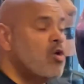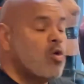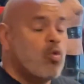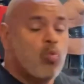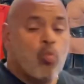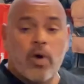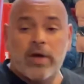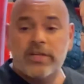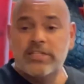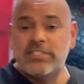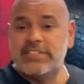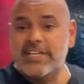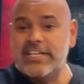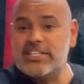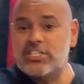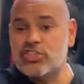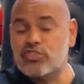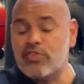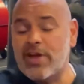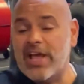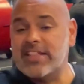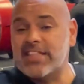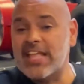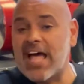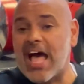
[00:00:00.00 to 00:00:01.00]
Once they
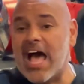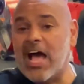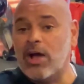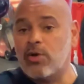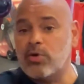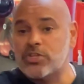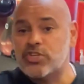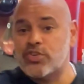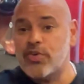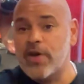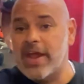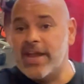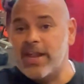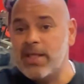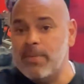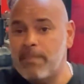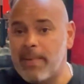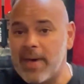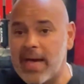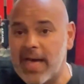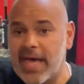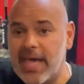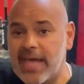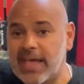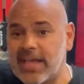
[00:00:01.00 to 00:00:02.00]
strike the Aqua Training
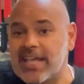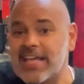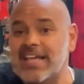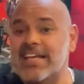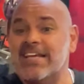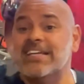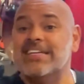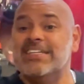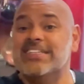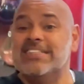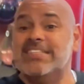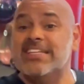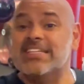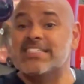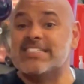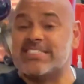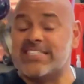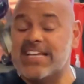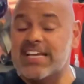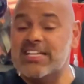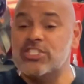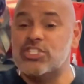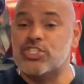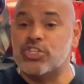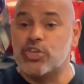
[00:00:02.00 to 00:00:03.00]
Bag, the
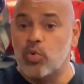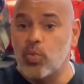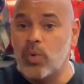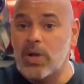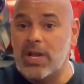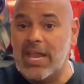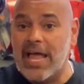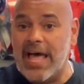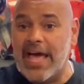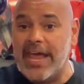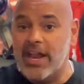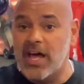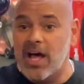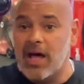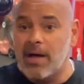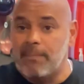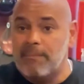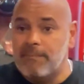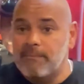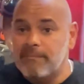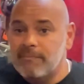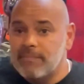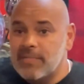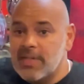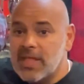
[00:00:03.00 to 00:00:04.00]
sensor will light up
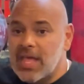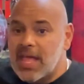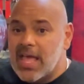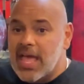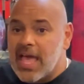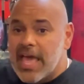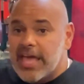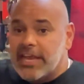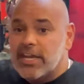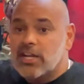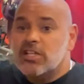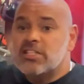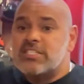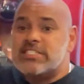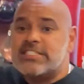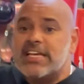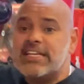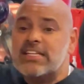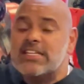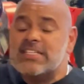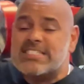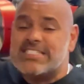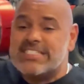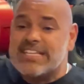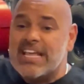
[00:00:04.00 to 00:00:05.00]
and it'll
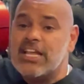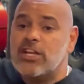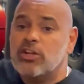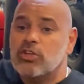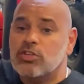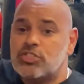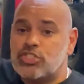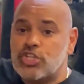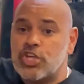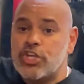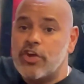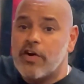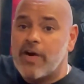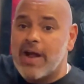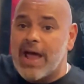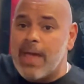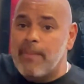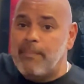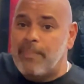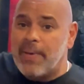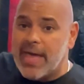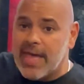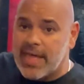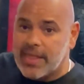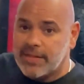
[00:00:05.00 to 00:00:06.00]
send a signal to your
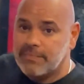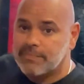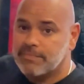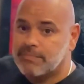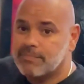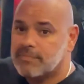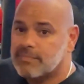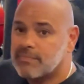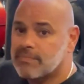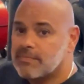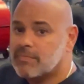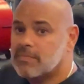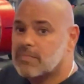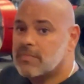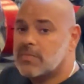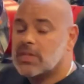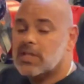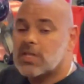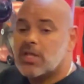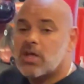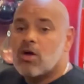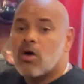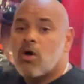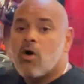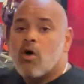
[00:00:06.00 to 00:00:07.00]
iPad.
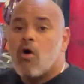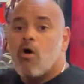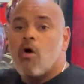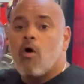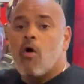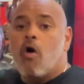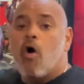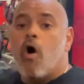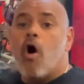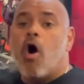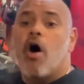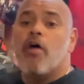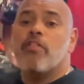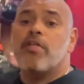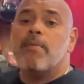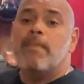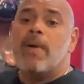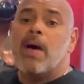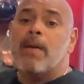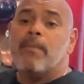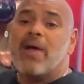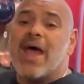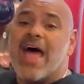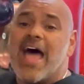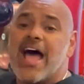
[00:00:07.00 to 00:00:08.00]
All the
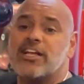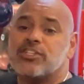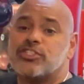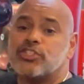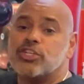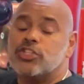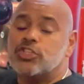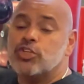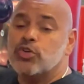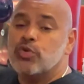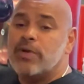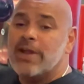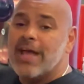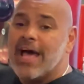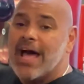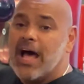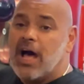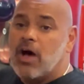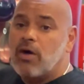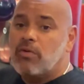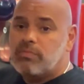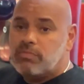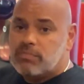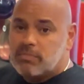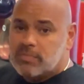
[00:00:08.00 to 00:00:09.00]
member has to do
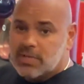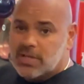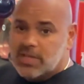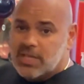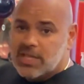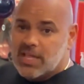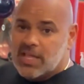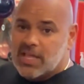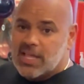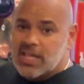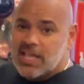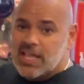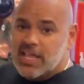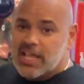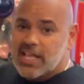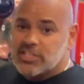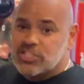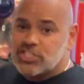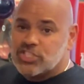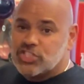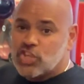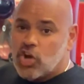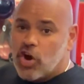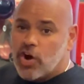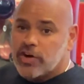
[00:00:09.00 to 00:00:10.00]
now is
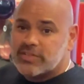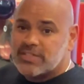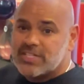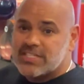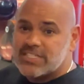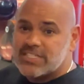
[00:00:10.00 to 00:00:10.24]
start the